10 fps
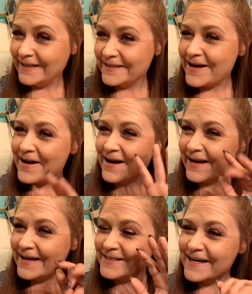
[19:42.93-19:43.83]
All right,
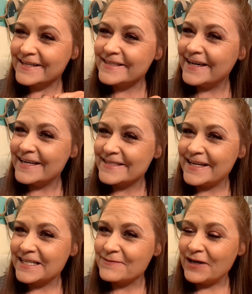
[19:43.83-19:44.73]
guys. I'll see you guys in the next
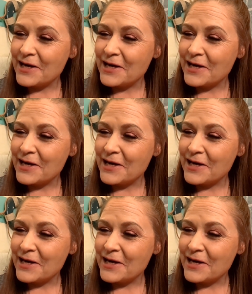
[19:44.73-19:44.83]
video.